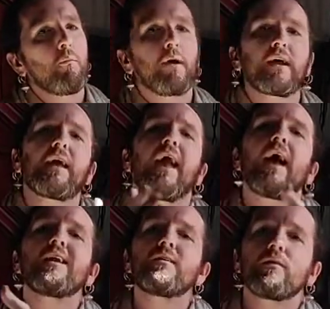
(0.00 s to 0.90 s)
but I
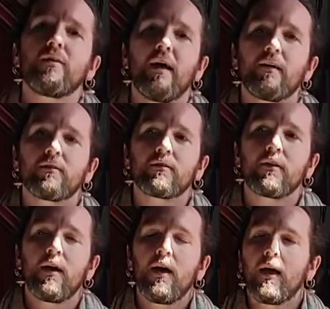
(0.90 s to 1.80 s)
can do this.
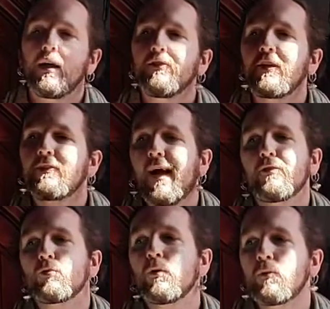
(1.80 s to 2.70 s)
And I think
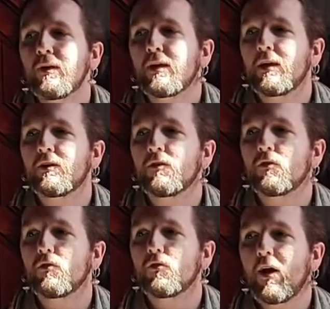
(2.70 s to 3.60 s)
that's where we can
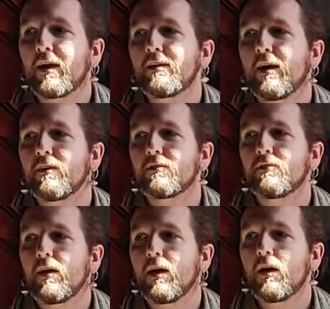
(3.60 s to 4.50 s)
recognize
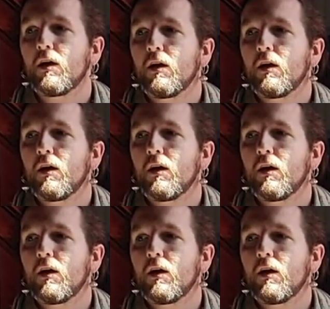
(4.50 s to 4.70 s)
that,